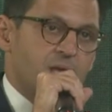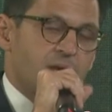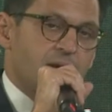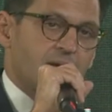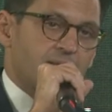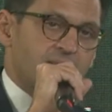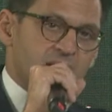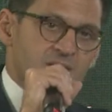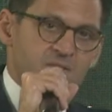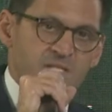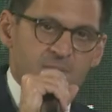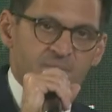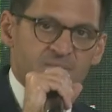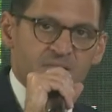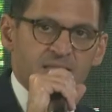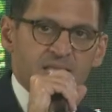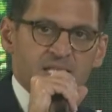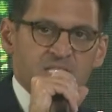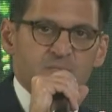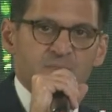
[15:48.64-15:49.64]
And that's
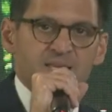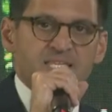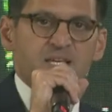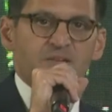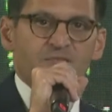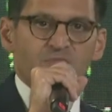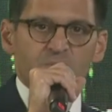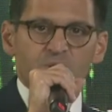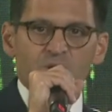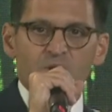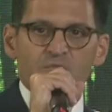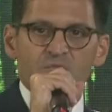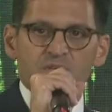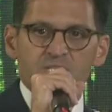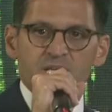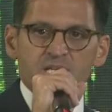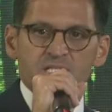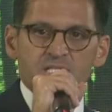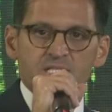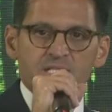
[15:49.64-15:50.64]
something that's missing from the
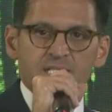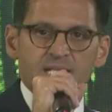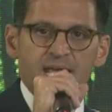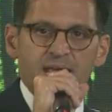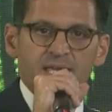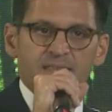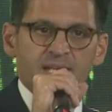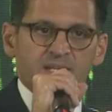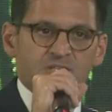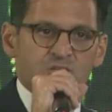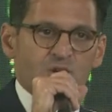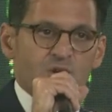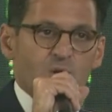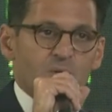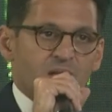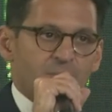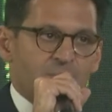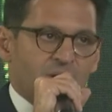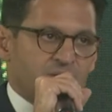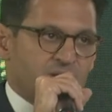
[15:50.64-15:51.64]
conversation today, that is not
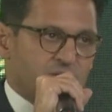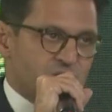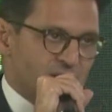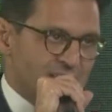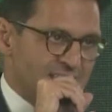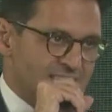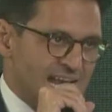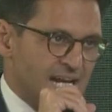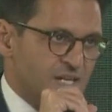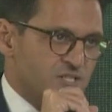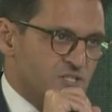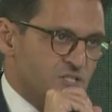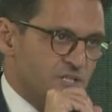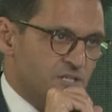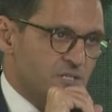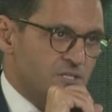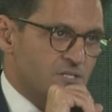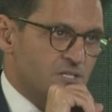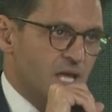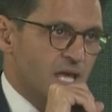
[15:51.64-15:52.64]
only about the
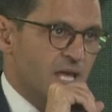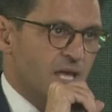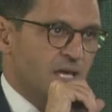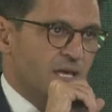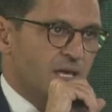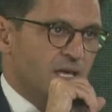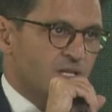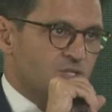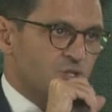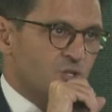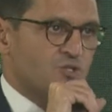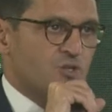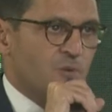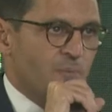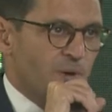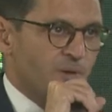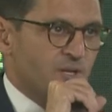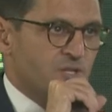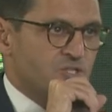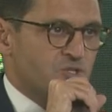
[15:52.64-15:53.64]
transactions, it's also
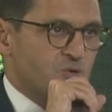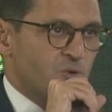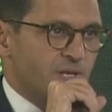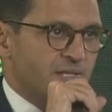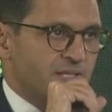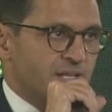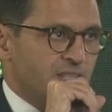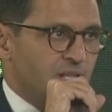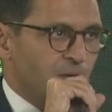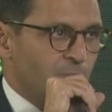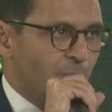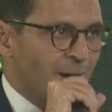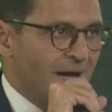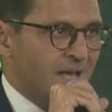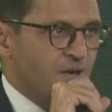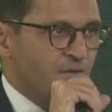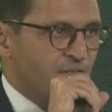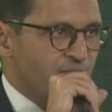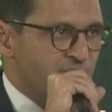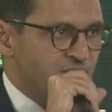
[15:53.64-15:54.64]
about ensuring that the
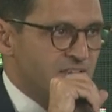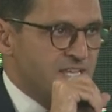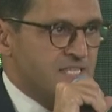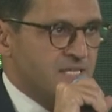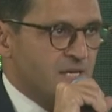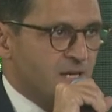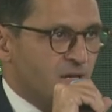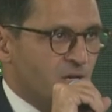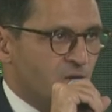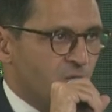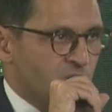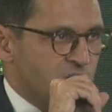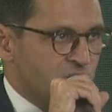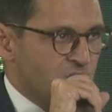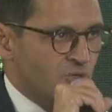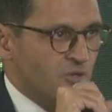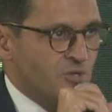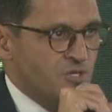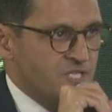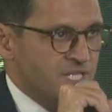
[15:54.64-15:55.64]
biophysical
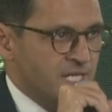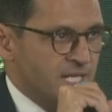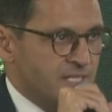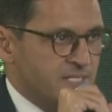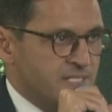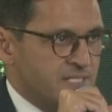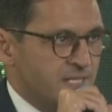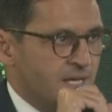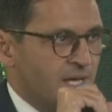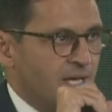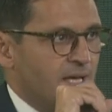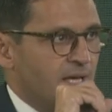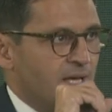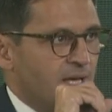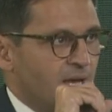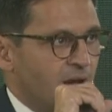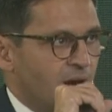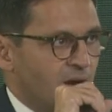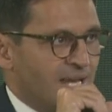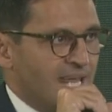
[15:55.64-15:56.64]
resources
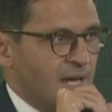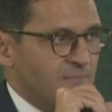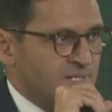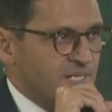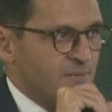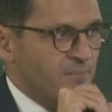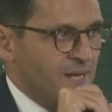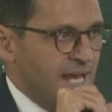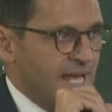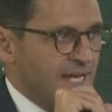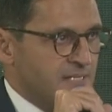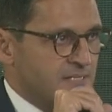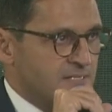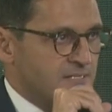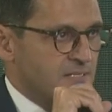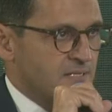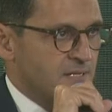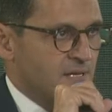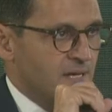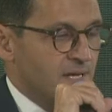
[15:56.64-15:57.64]
are kept in
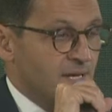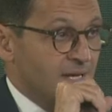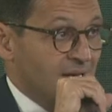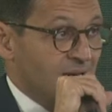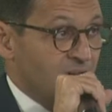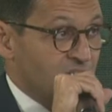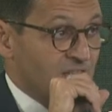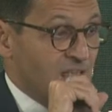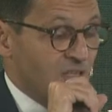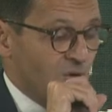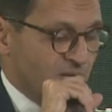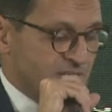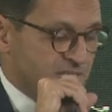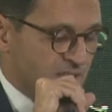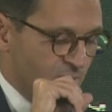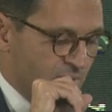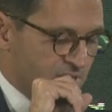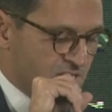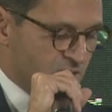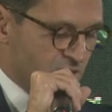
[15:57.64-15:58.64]
place, because otherwise
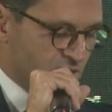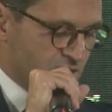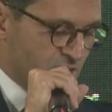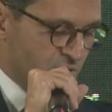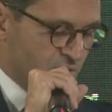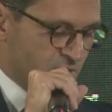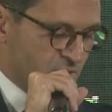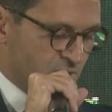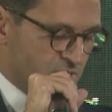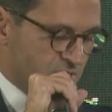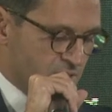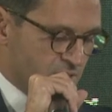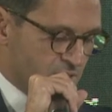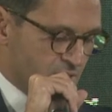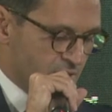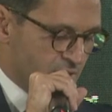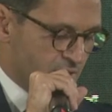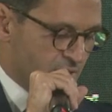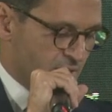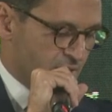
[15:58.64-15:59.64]
there is not zero transition.
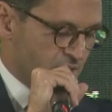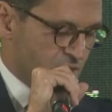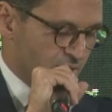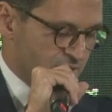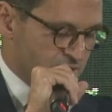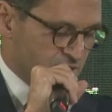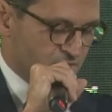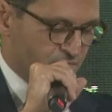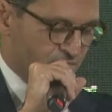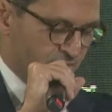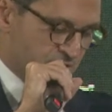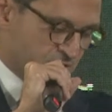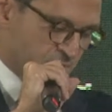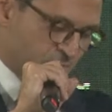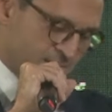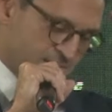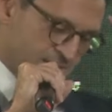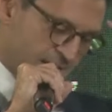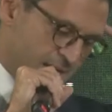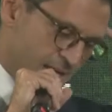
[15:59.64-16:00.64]
And so I just finished
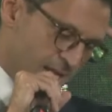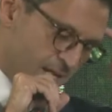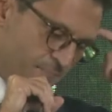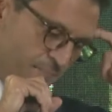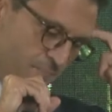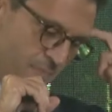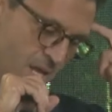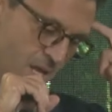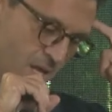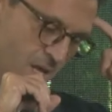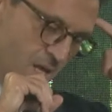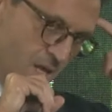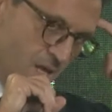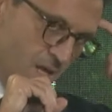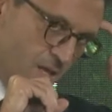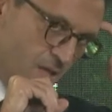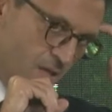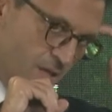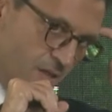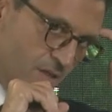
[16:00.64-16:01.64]
by saying
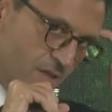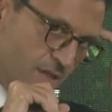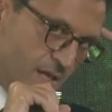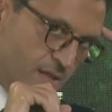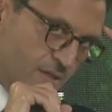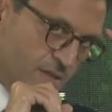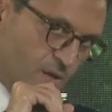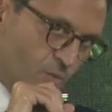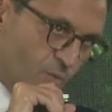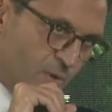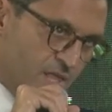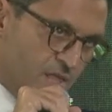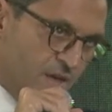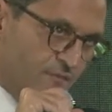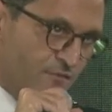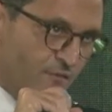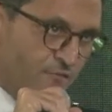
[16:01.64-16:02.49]
that we're therefore